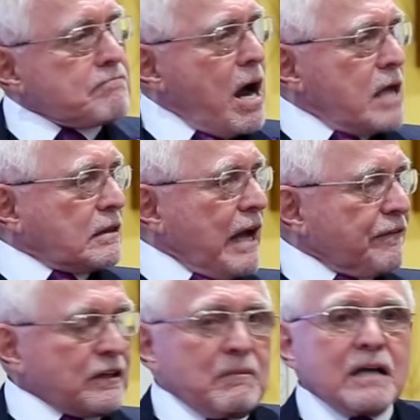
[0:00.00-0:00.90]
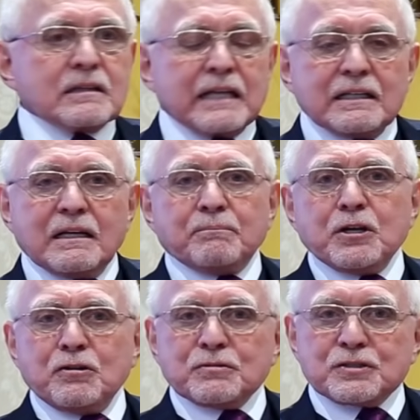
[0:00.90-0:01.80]
month after month, getting
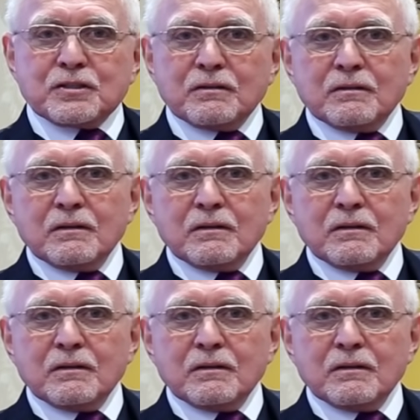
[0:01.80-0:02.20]
abused